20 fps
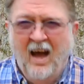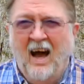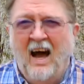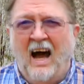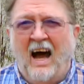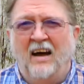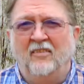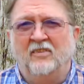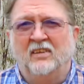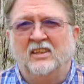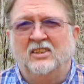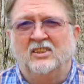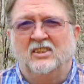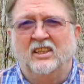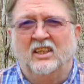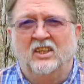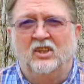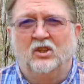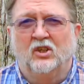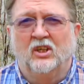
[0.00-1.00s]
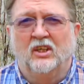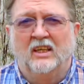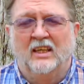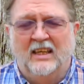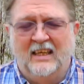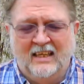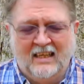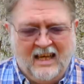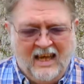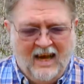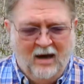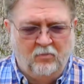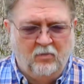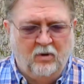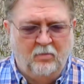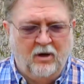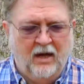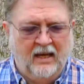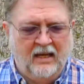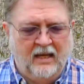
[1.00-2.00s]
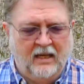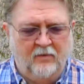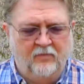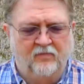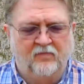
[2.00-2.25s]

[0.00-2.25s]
Obviously you're going to need a camera body.